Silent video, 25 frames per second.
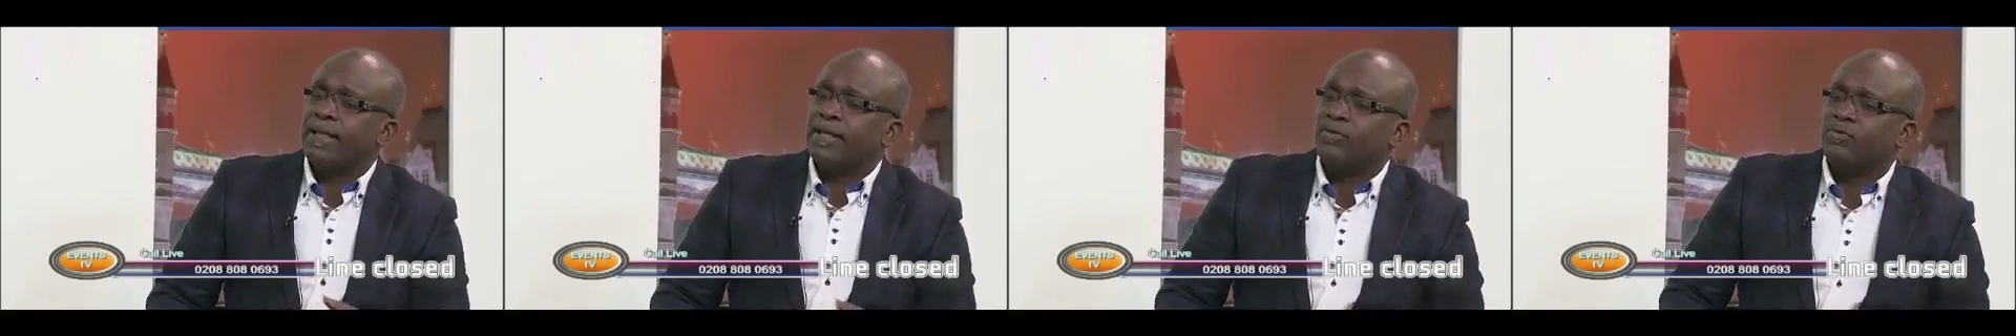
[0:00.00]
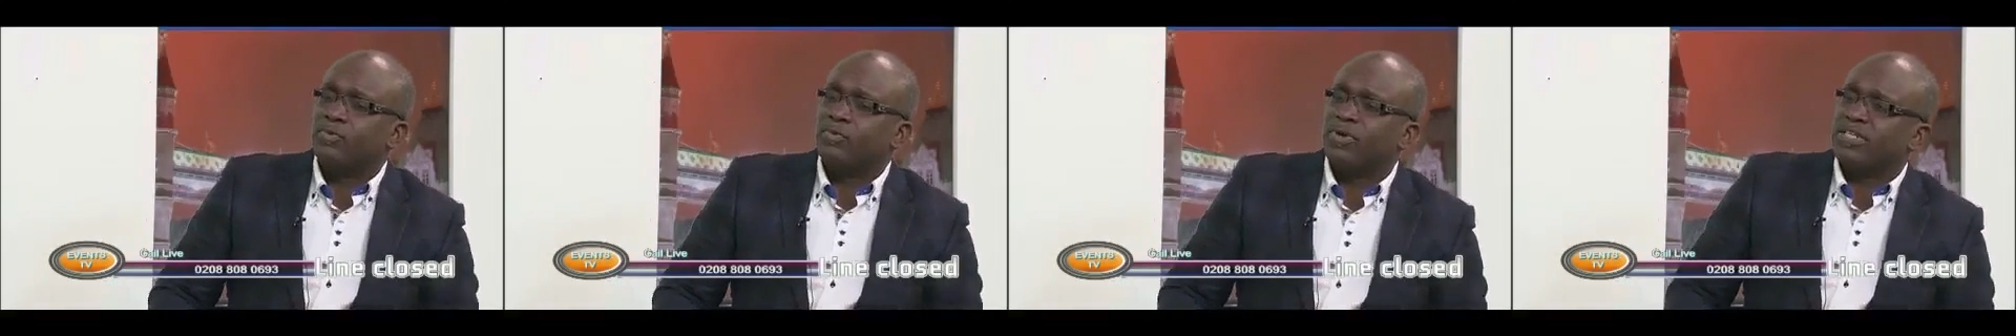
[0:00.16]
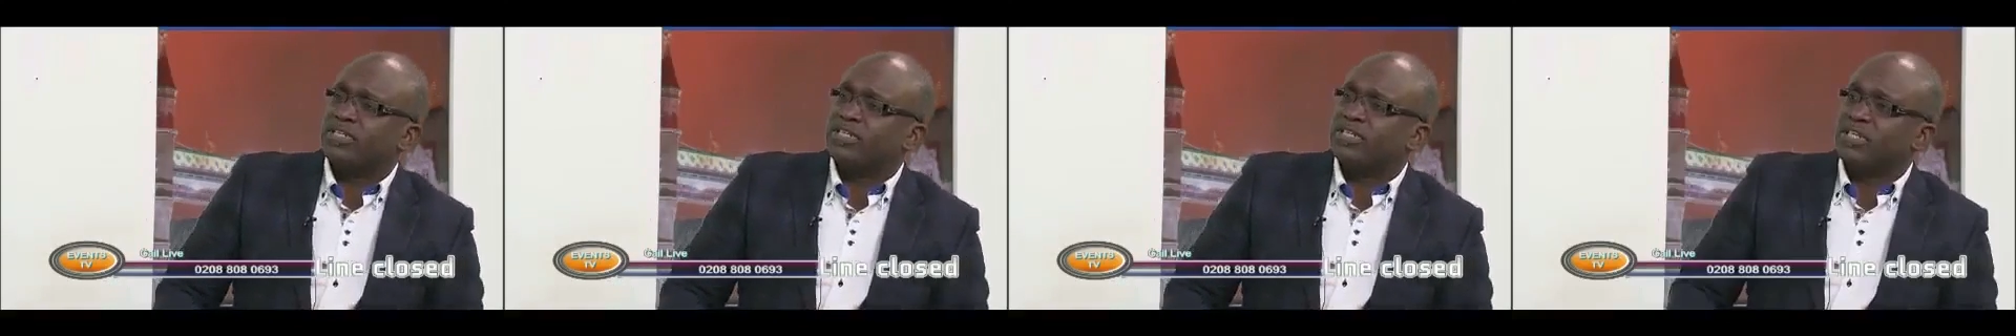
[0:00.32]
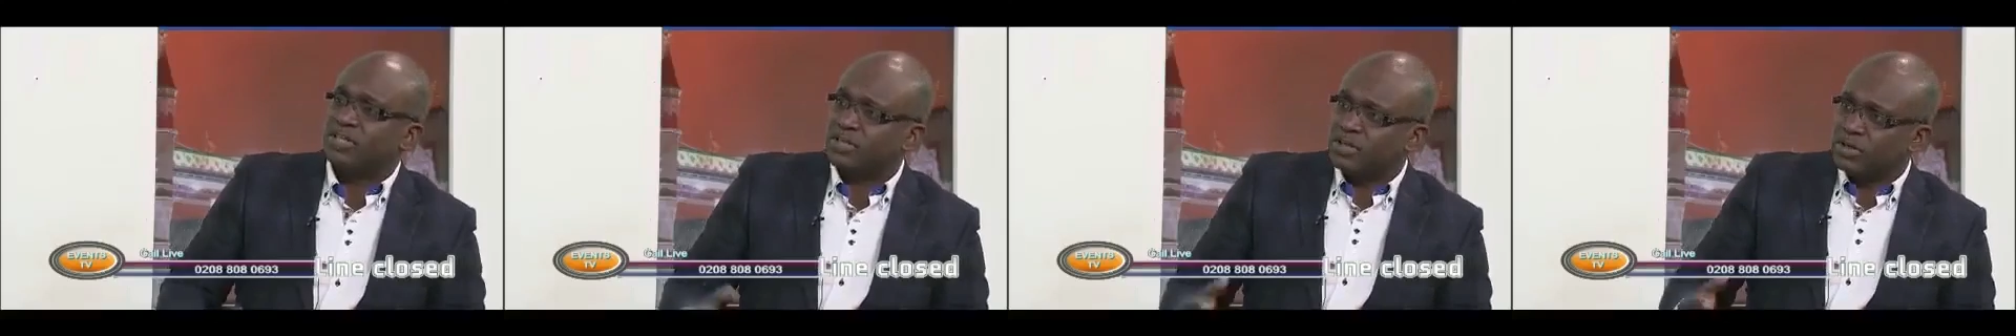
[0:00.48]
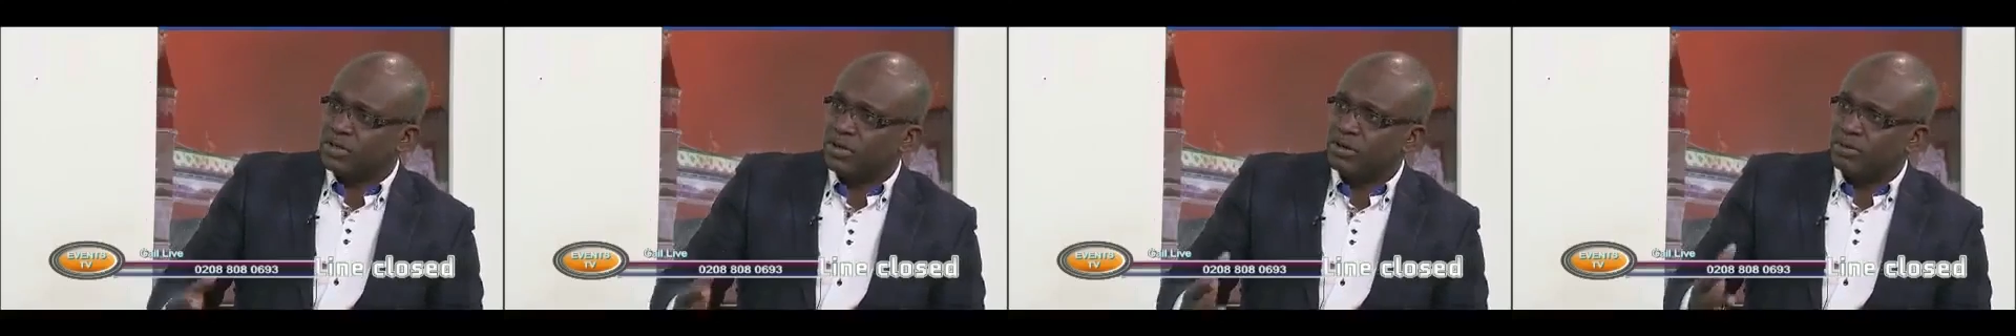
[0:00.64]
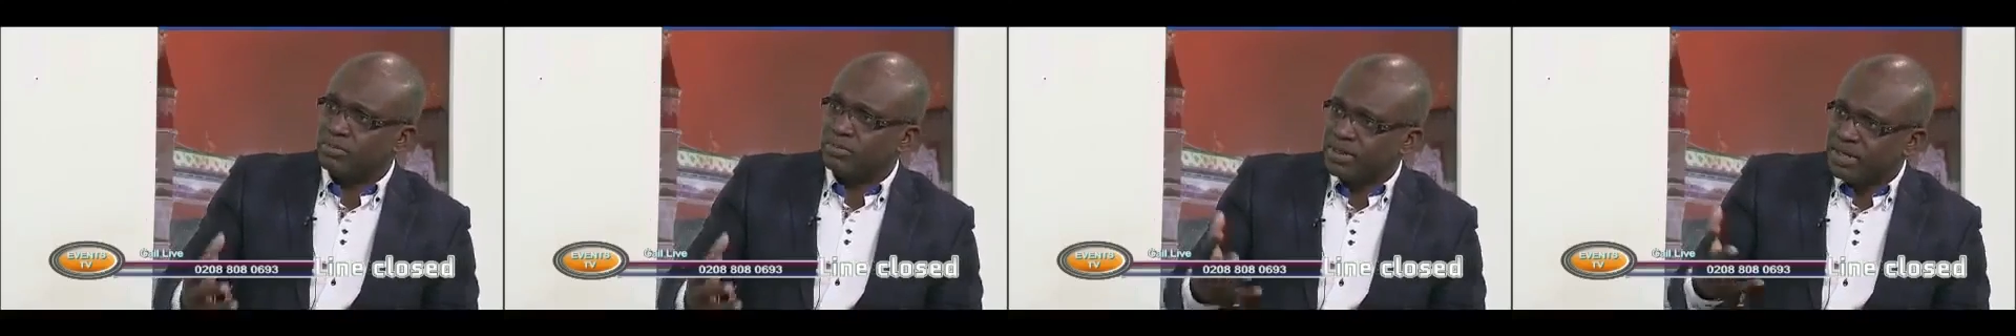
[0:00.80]
we didn't
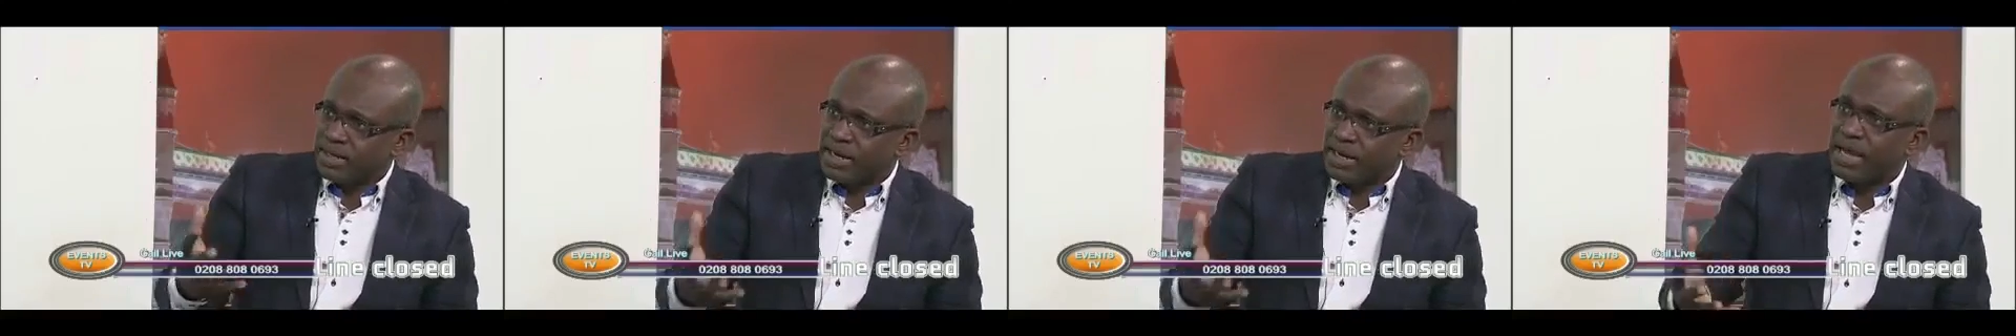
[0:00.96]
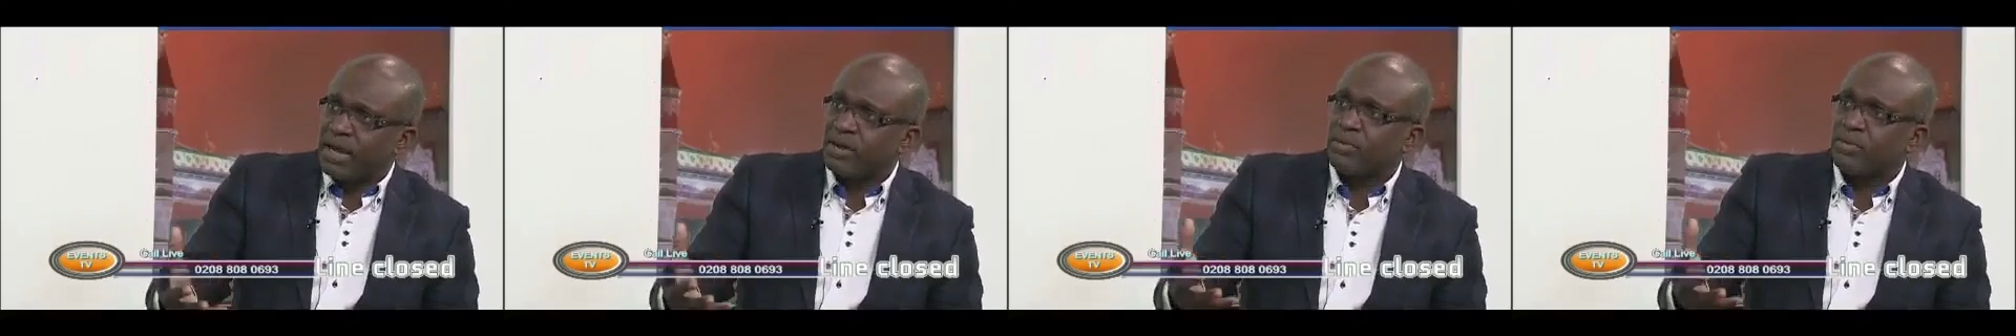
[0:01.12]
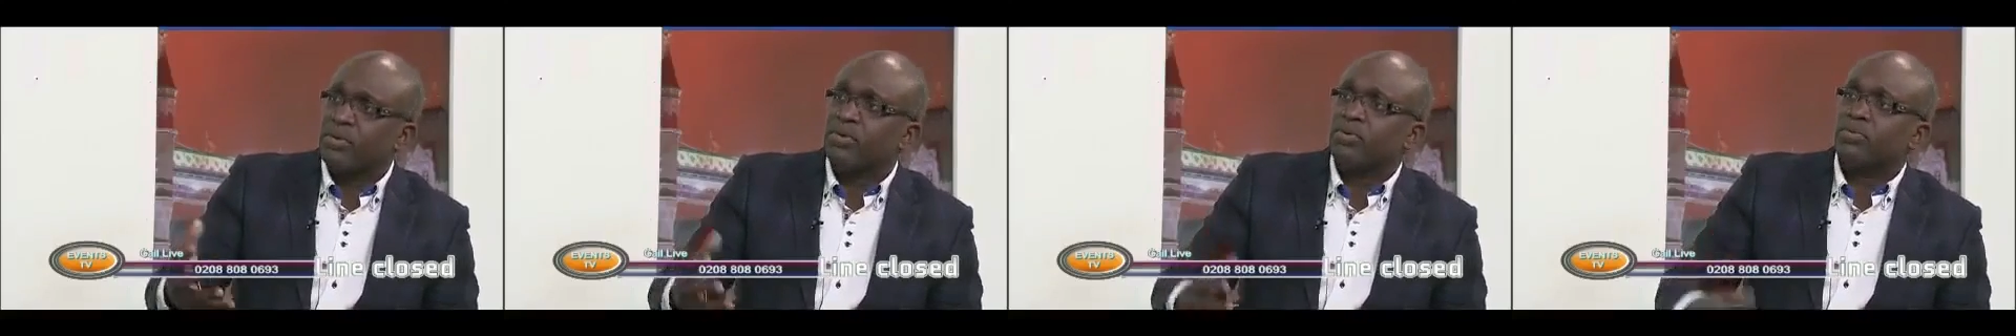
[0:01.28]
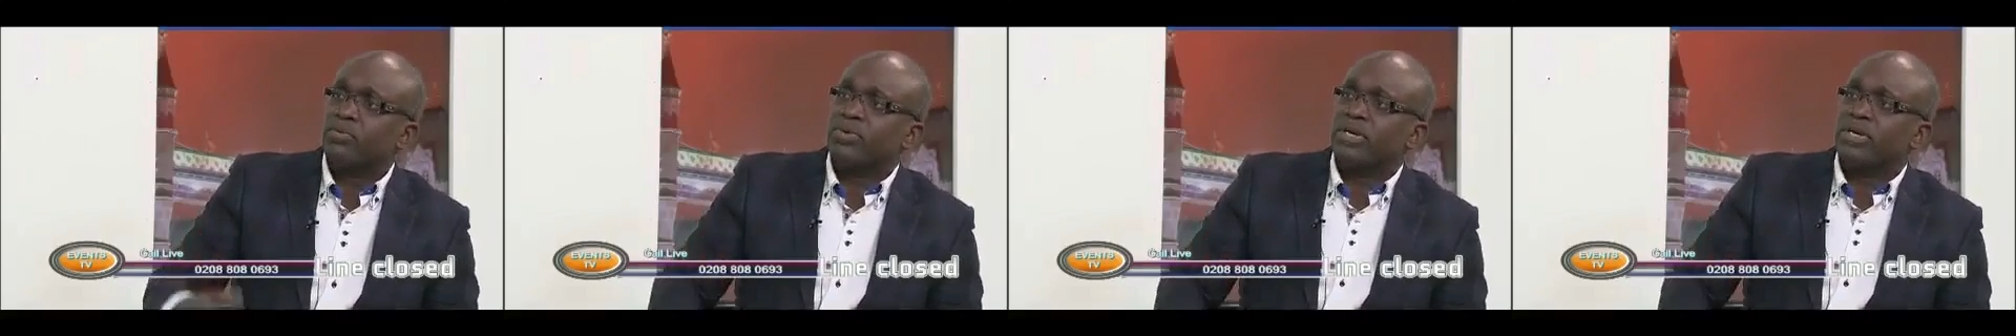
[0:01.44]
know. But now